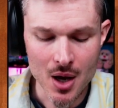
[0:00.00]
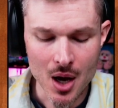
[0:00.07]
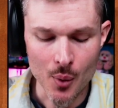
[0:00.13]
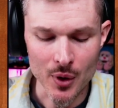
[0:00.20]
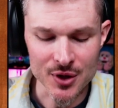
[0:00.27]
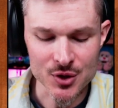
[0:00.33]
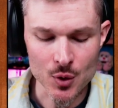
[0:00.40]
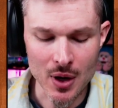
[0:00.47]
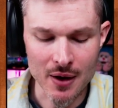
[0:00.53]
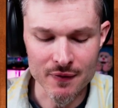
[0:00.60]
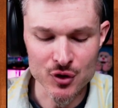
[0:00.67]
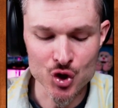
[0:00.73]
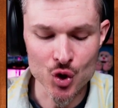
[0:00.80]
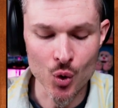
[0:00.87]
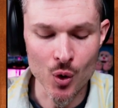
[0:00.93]
We also have
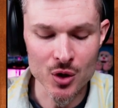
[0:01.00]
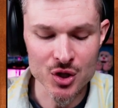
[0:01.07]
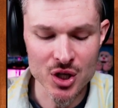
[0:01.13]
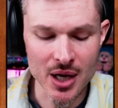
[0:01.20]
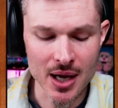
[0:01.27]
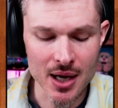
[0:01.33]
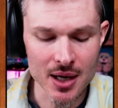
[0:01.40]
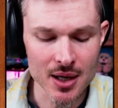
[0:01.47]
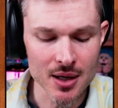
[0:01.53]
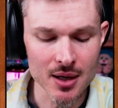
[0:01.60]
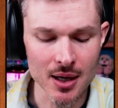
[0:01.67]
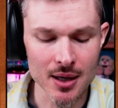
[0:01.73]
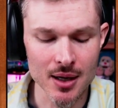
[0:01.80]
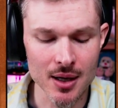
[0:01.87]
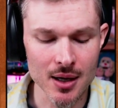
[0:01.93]
George A.
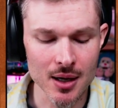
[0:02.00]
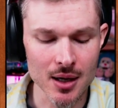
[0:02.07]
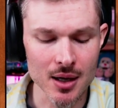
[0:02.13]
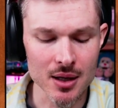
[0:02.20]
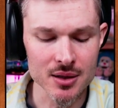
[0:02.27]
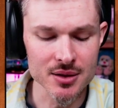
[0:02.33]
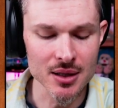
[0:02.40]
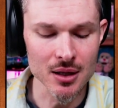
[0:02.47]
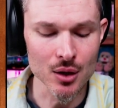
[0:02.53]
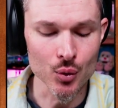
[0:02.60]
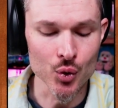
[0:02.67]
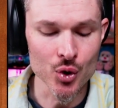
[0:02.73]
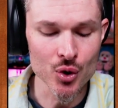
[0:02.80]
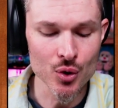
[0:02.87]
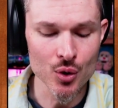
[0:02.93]
Uh,
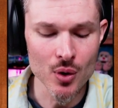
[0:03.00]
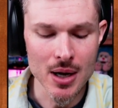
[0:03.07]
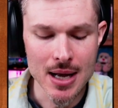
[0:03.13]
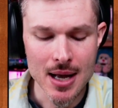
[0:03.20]
Delarue,